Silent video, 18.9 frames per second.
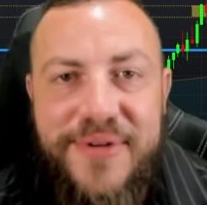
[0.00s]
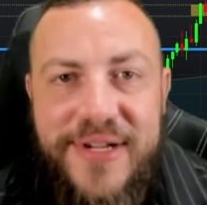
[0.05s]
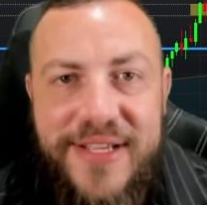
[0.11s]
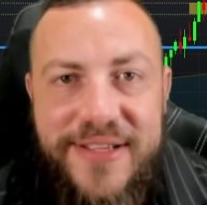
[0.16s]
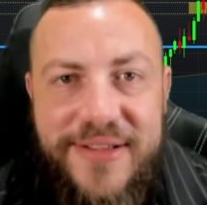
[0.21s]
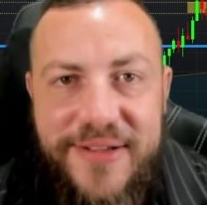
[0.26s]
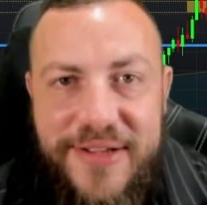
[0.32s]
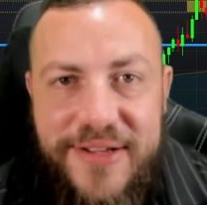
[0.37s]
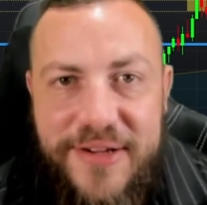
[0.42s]

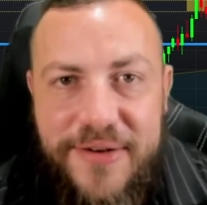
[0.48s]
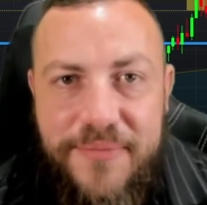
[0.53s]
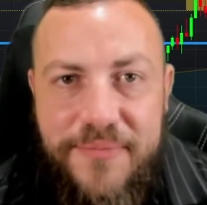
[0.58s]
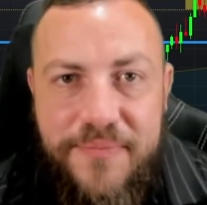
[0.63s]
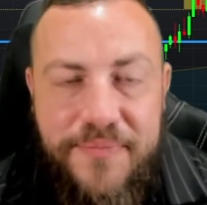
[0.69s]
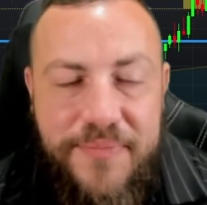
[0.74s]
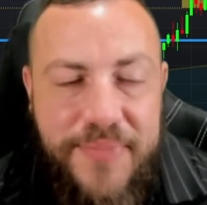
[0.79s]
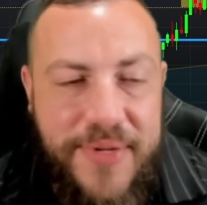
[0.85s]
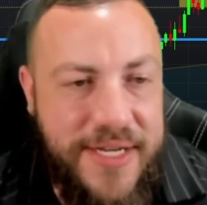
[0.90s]
I
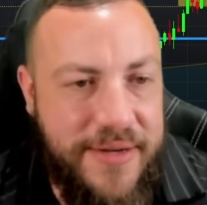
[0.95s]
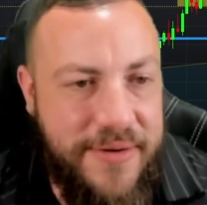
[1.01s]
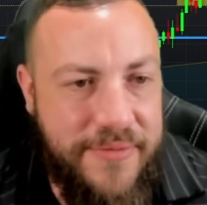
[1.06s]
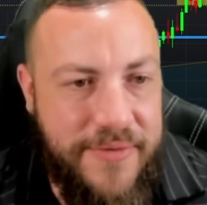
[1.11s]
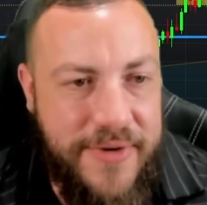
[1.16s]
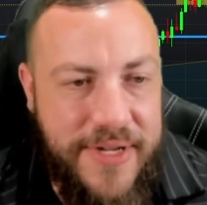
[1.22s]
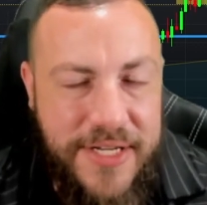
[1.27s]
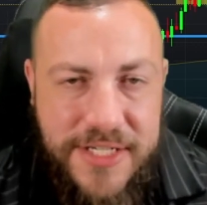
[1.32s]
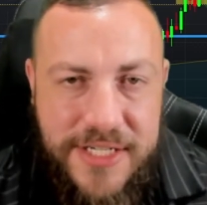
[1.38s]
pick
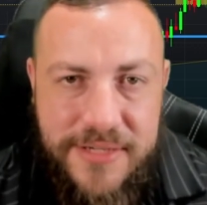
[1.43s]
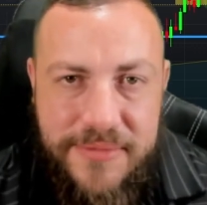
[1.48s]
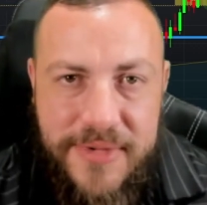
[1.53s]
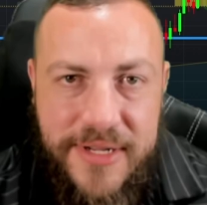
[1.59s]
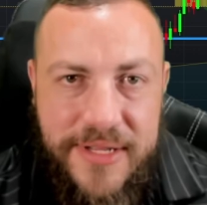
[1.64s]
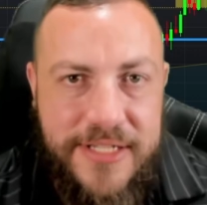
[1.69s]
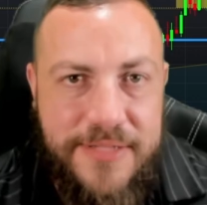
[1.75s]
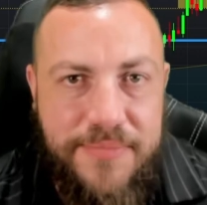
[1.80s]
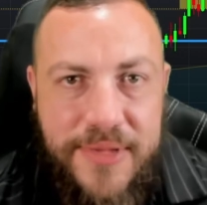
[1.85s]
an
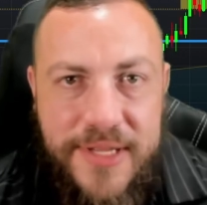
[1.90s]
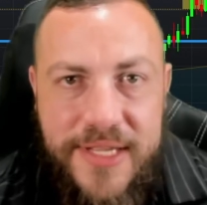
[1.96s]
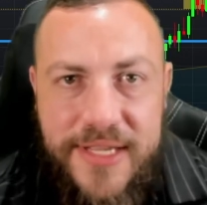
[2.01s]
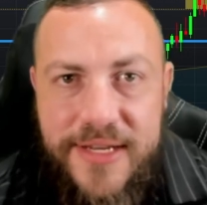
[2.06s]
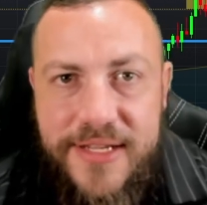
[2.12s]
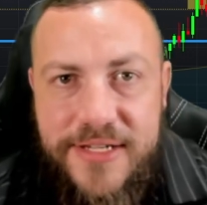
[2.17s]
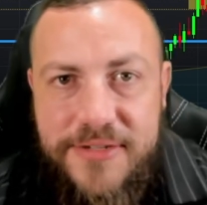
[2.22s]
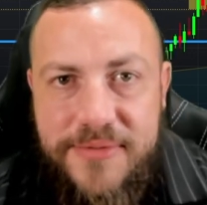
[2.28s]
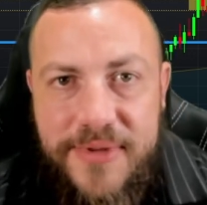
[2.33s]
instrument. Let's play
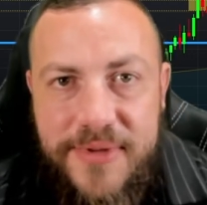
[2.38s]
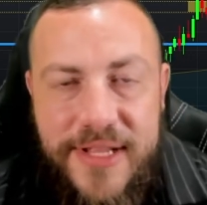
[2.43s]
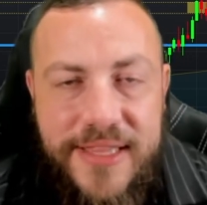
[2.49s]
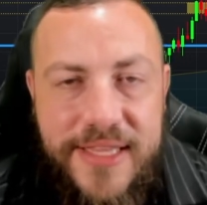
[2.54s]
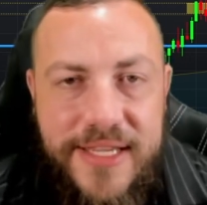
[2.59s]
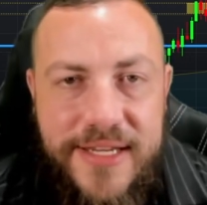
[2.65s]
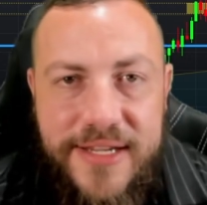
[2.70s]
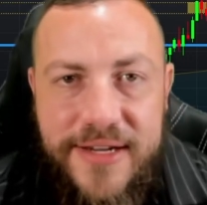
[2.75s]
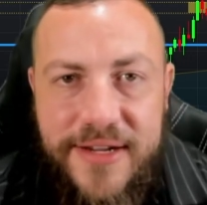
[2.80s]
an instrument like
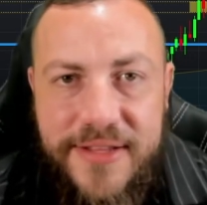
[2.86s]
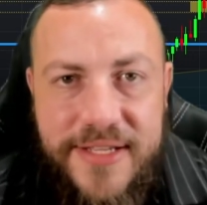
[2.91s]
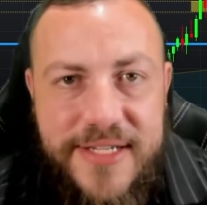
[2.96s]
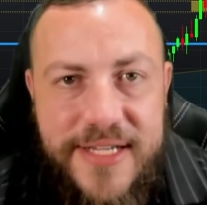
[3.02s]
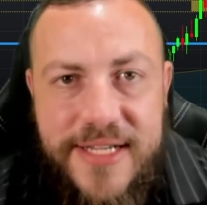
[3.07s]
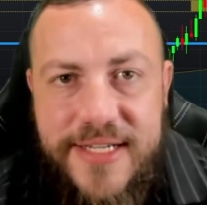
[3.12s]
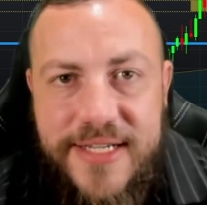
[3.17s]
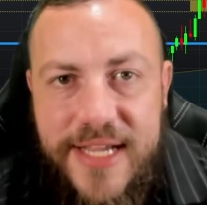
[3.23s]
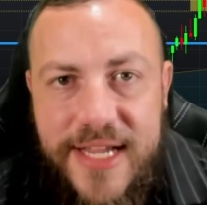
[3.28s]
they did on the
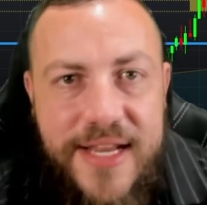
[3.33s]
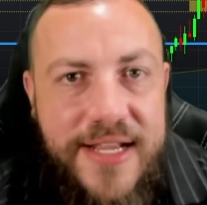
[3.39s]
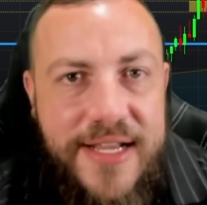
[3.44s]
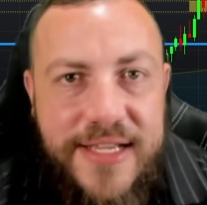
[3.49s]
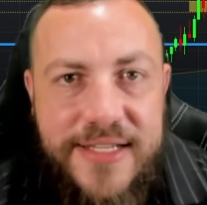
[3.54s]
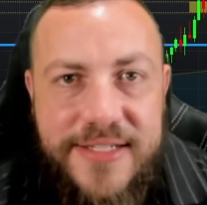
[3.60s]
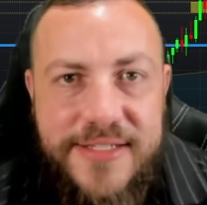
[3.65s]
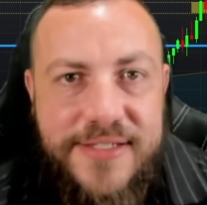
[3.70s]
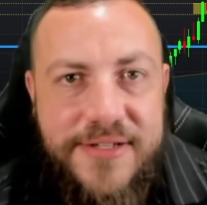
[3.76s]
Titanic
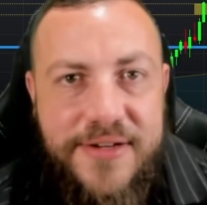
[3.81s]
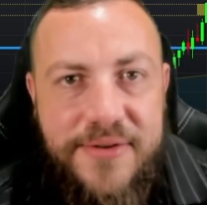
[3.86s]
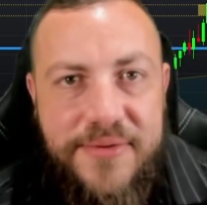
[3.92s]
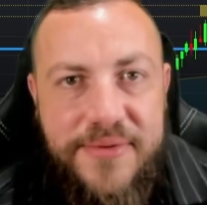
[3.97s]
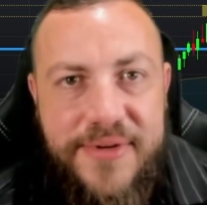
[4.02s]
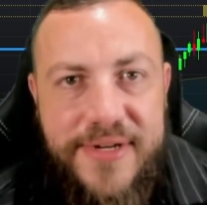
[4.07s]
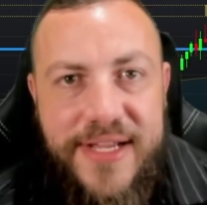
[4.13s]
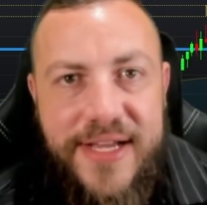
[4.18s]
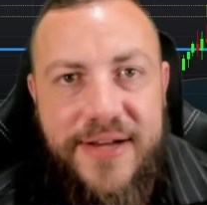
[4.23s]
as it's
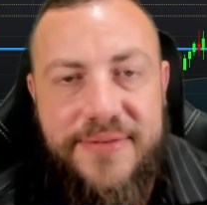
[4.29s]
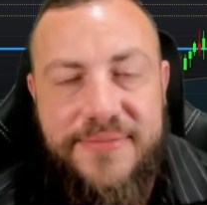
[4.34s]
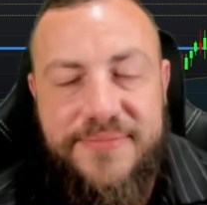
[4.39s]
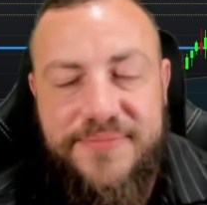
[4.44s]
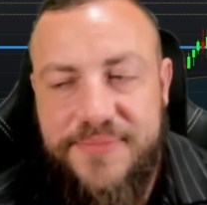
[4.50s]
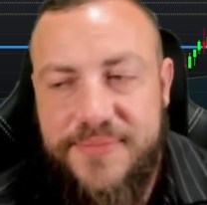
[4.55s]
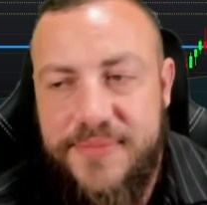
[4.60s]
going down.